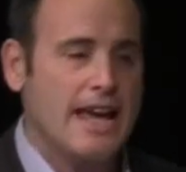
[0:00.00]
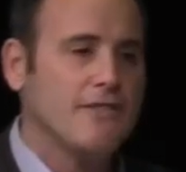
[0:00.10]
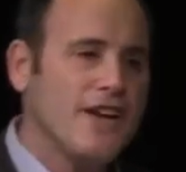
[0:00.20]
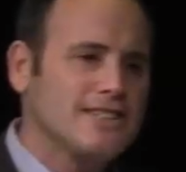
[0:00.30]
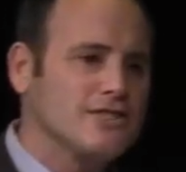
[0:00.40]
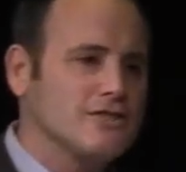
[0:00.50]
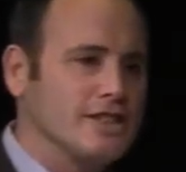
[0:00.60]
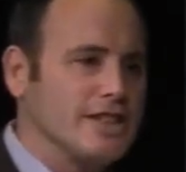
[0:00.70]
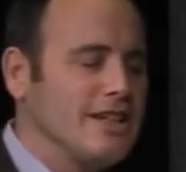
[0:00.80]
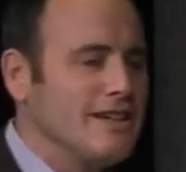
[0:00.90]
And
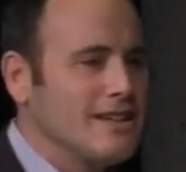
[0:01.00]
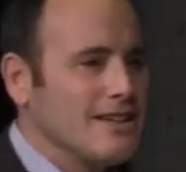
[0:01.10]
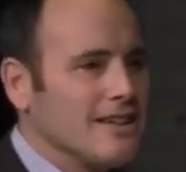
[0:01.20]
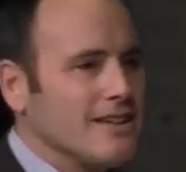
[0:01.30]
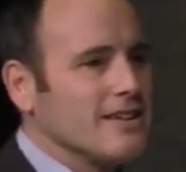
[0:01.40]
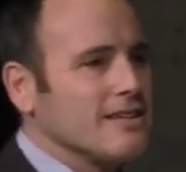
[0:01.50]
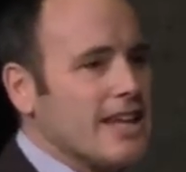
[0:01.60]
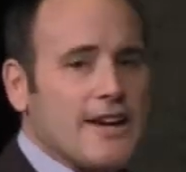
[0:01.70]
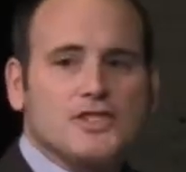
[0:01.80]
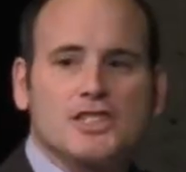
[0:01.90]
eventually,
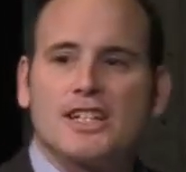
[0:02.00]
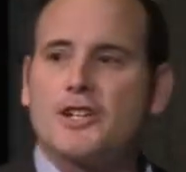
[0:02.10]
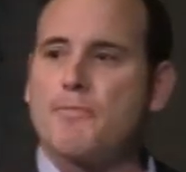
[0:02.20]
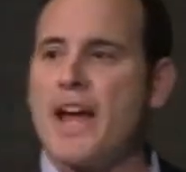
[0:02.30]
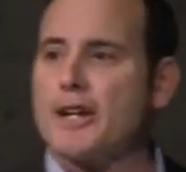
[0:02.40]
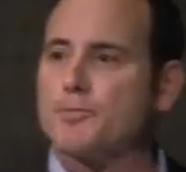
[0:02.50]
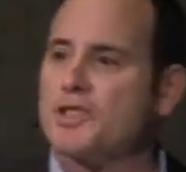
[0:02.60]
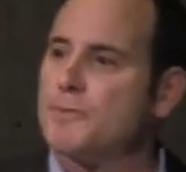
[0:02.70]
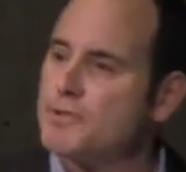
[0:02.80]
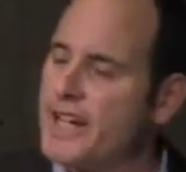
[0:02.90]
they have to declare
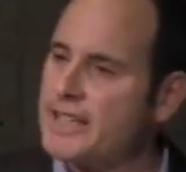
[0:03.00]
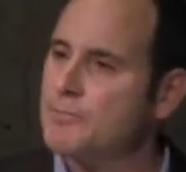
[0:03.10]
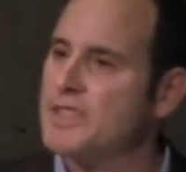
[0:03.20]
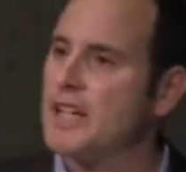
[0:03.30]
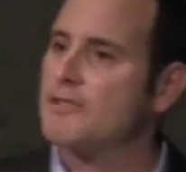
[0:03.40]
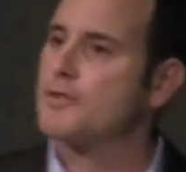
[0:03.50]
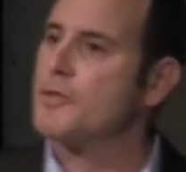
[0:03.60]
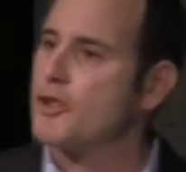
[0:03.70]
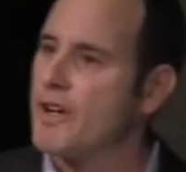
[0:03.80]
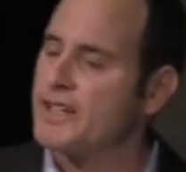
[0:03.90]
bankruptcy to protect themselves
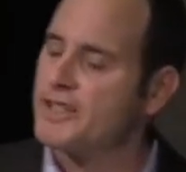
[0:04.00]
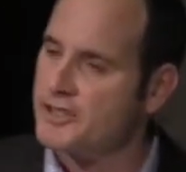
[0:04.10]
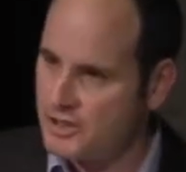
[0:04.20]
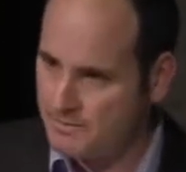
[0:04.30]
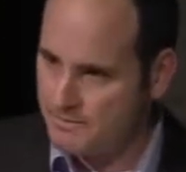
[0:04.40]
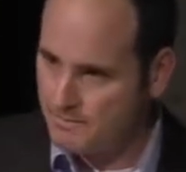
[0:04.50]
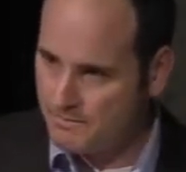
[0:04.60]
from their creditors,